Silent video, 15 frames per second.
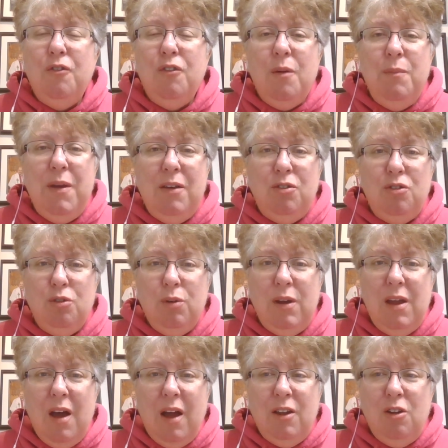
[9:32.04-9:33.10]
from
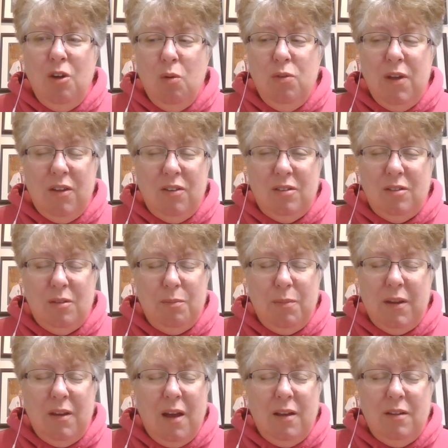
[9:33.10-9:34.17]
history. I know this,
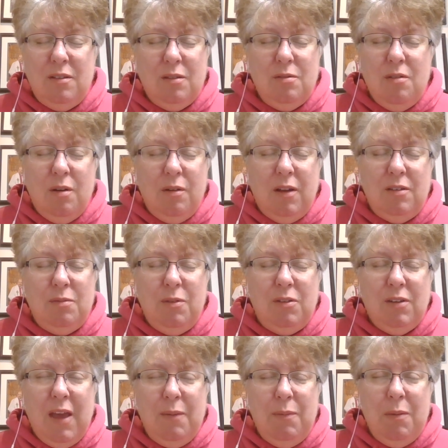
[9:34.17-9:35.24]
but it's
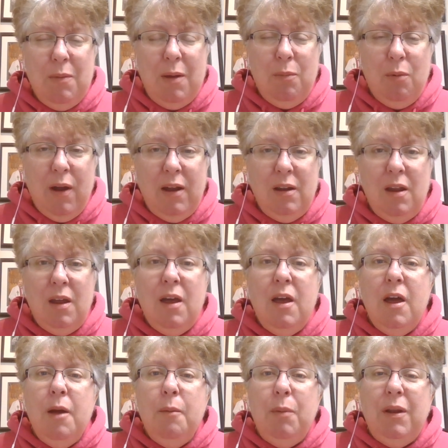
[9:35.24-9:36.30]
escaping my brain.
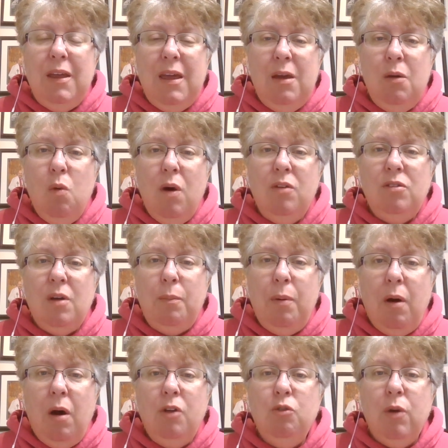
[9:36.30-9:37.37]
But he was a
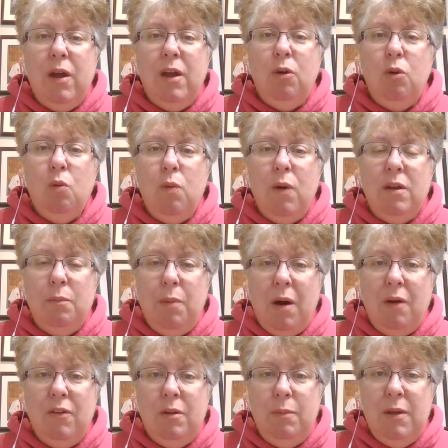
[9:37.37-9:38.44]
padre who went
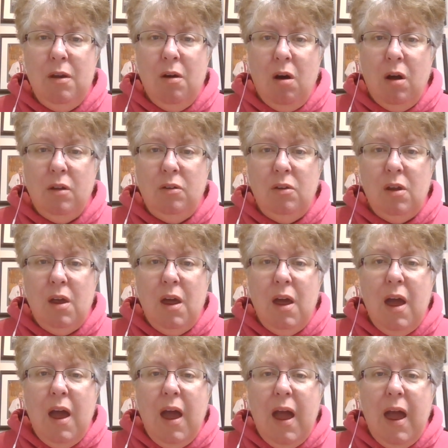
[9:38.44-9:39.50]
above and beyond
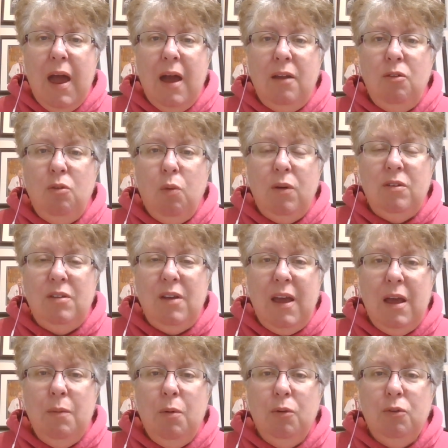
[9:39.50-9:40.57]
and was
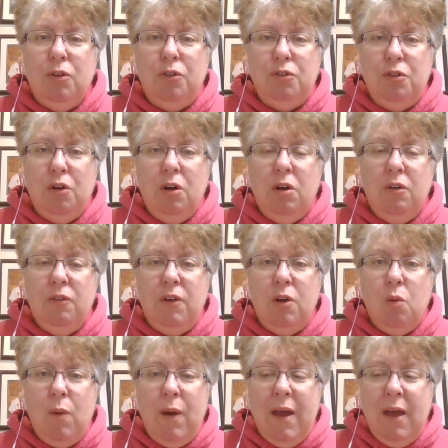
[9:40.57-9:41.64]
able to serve
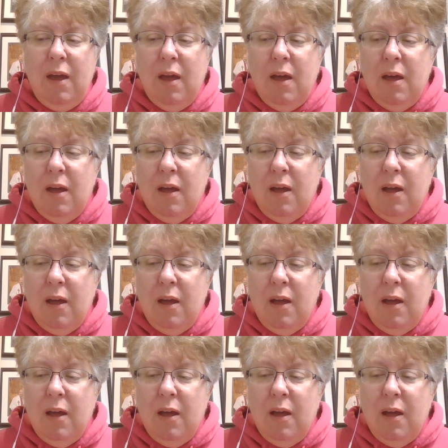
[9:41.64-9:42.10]
in a way